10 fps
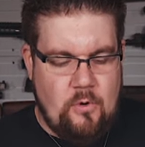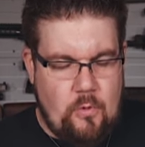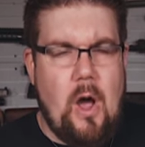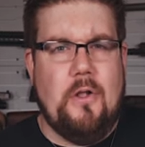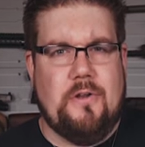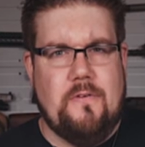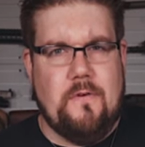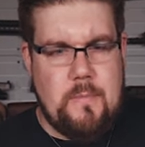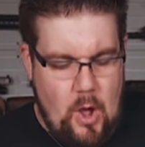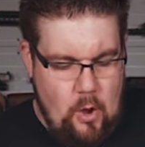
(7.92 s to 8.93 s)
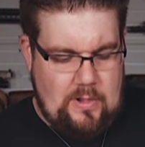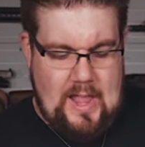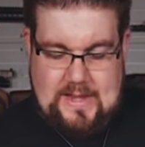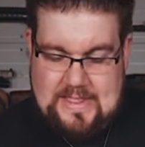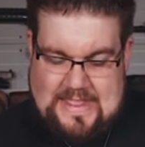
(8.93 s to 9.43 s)
Marauder from
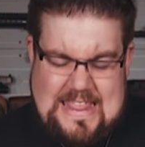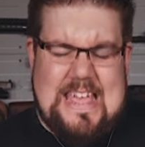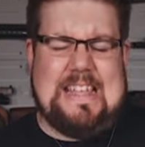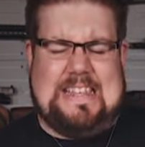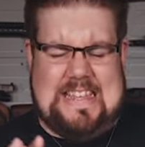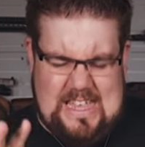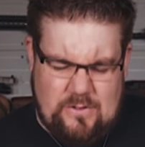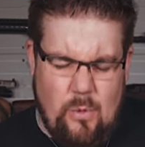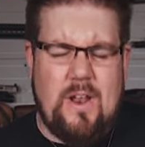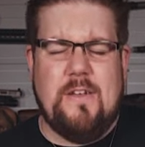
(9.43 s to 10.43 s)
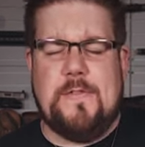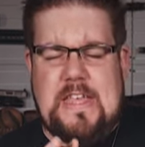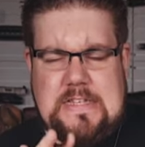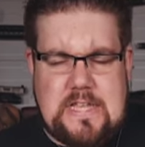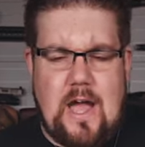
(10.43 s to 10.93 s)
Olight. This is one of
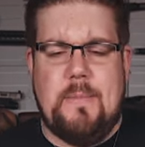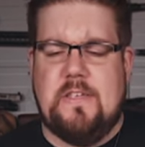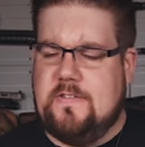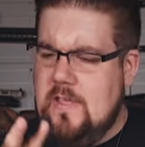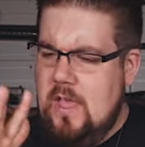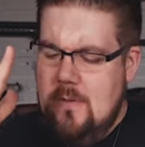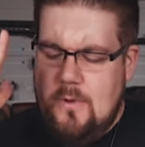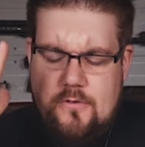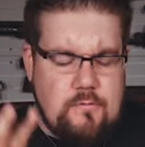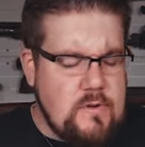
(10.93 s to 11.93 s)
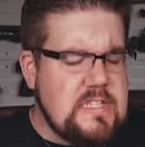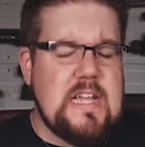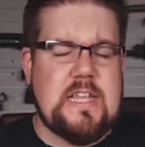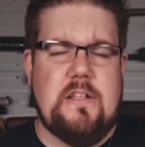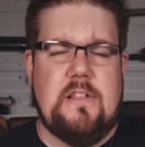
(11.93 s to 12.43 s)
the dumbest, most
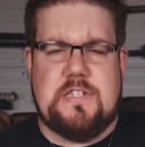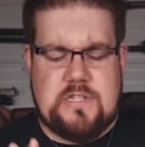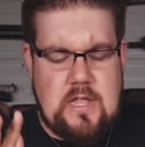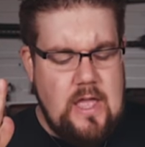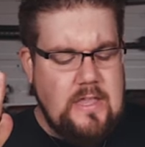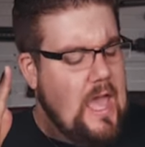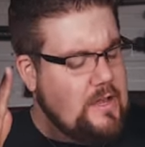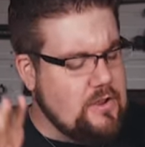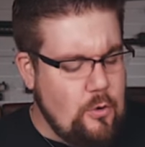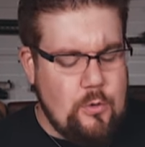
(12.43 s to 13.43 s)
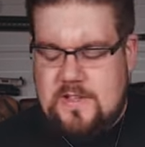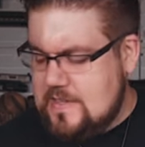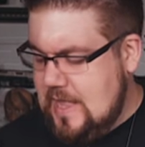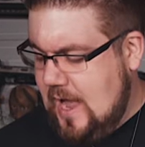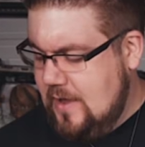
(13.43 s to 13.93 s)
ridiculous, yet
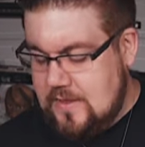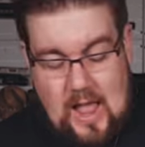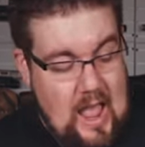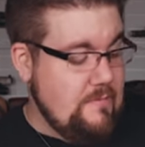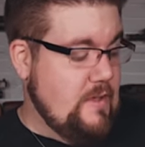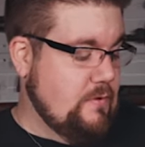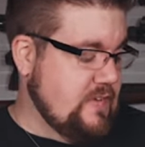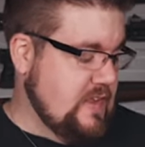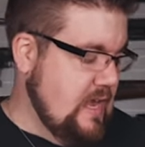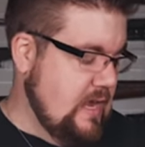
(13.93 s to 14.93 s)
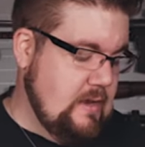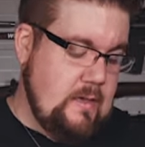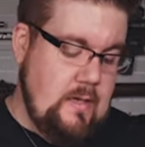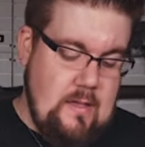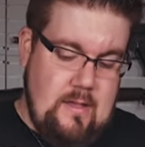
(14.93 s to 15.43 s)
coolest knives I've ever seen.
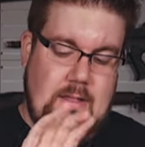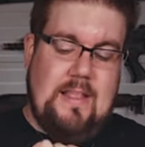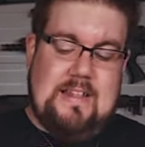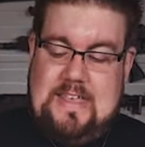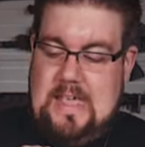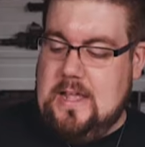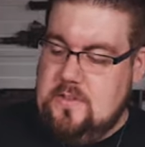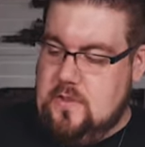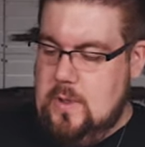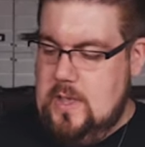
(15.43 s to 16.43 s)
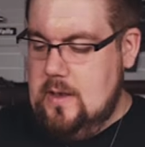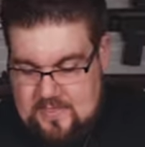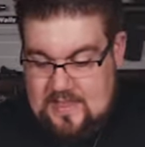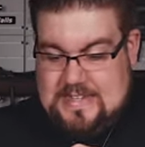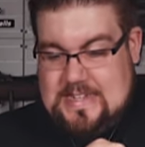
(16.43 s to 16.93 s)
Let's get into it.
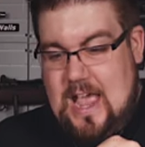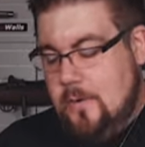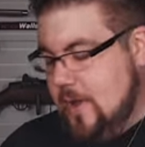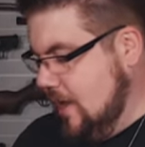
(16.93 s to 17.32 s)
This is how it